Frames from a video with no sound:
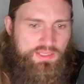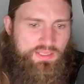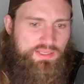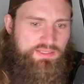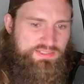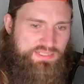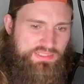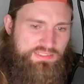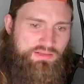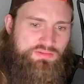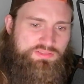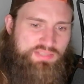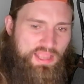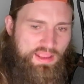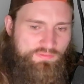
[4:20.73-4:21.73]
Takedowns
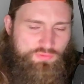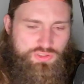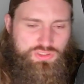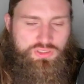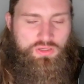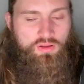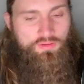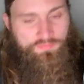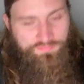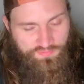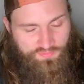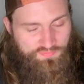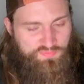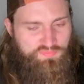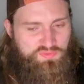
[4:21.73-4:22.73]
average
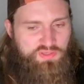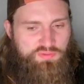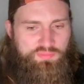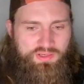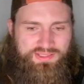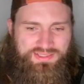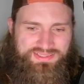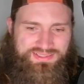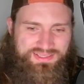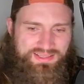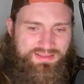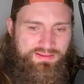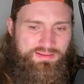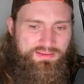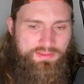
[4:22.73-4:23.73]
15 minutes.
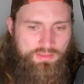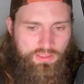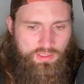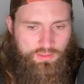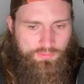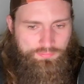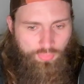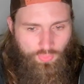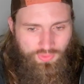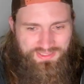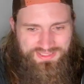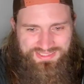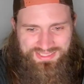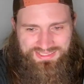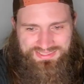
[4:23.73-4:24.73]

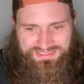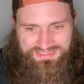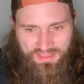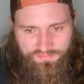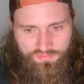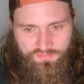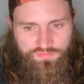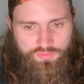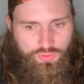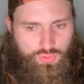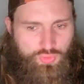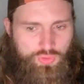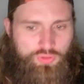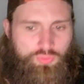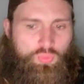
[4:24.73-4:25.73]
0.67 for
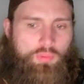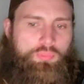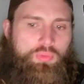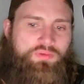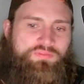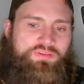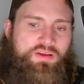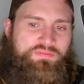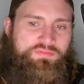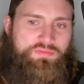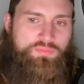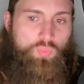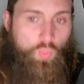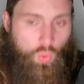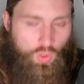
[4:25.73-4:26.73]
Gooden,
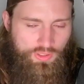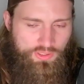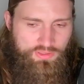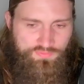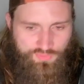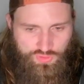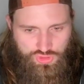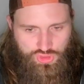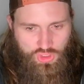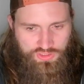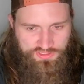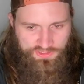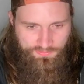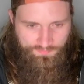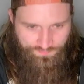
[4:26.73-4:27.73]
1.51 for
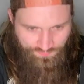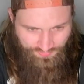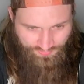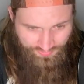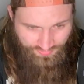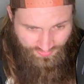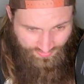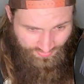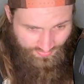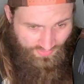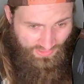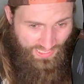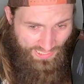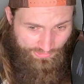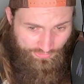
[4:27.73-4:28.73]
Jousset.
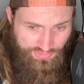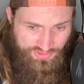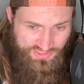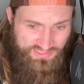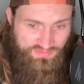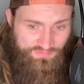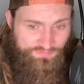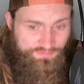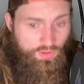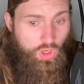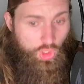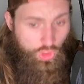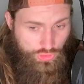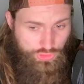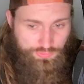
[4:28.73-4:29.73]
Accuracy is
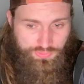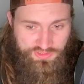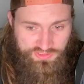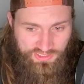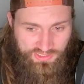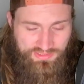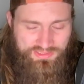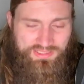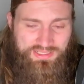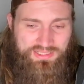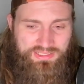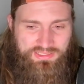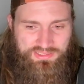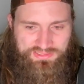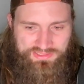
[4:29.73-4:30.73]
100%
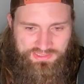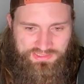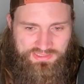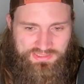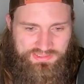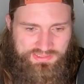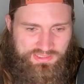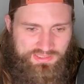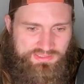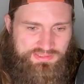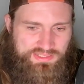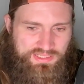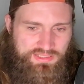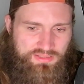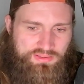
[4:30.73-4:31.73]
to 66.
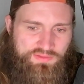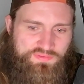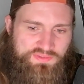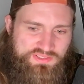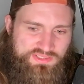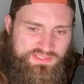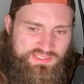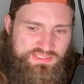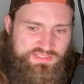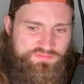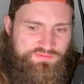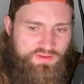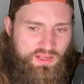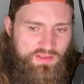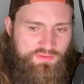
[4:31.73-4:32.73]
Takedown defense is
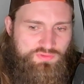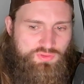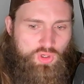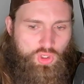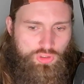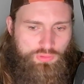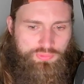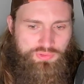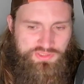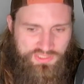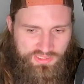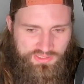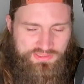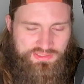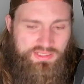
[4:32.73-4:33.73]
65 to
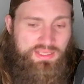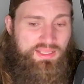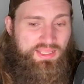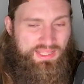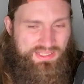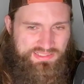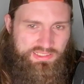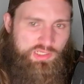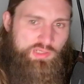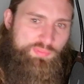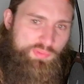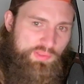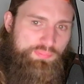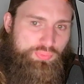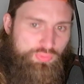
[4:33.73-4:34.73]
100%. It's going to be
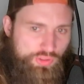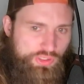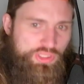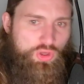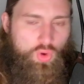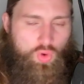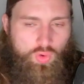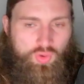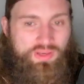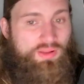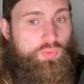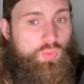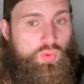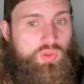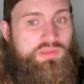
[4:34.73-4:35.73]
pretty hard
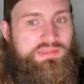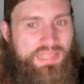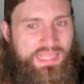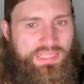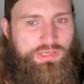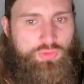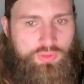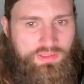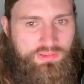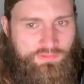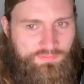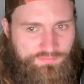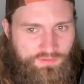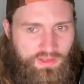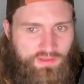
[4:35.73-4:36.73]
or later in the
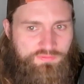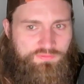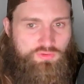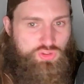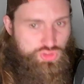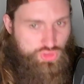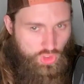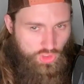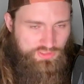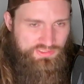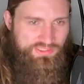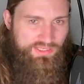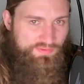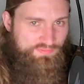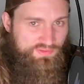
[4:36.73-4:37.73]
fight for Jousset
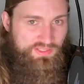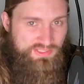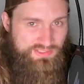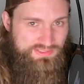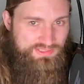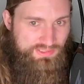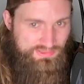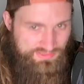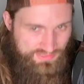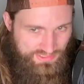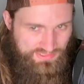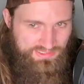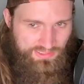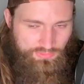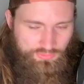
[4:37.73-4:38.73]
if he gets
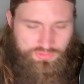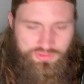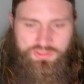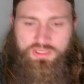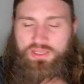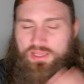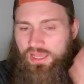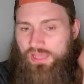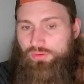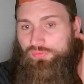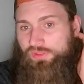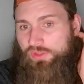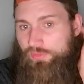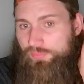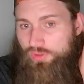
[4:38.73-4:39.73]
takedowns. I don't think
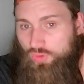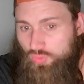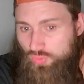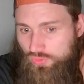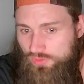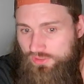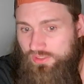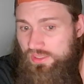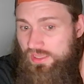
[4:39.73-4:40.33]
it'll be early.